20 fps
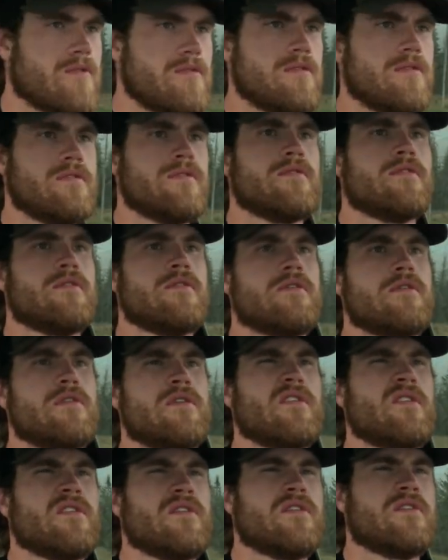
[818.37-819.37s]

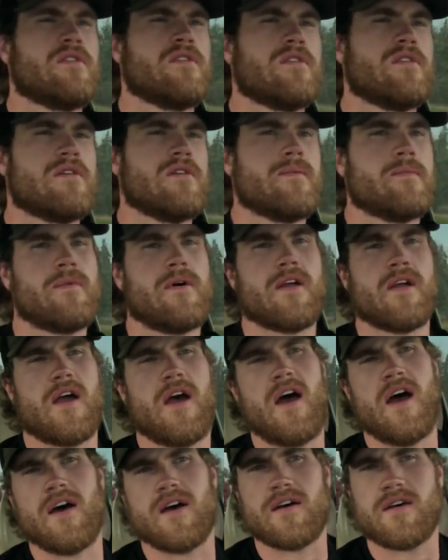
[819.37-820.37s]
Oh my
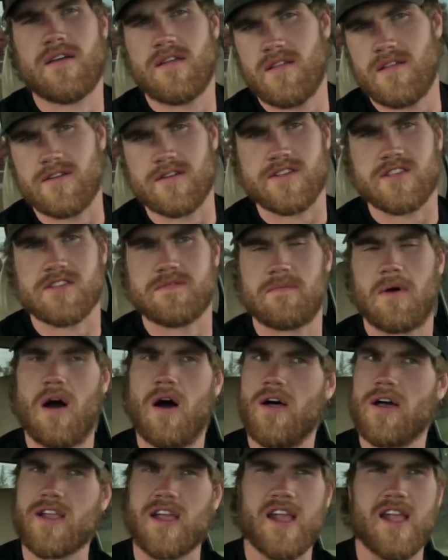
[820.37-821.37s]
god, looks
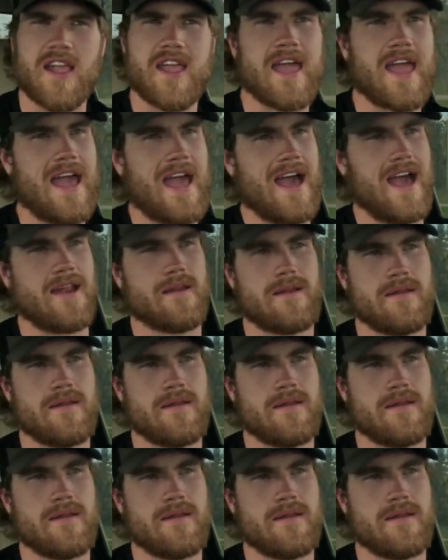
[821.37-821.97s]
small like a cat.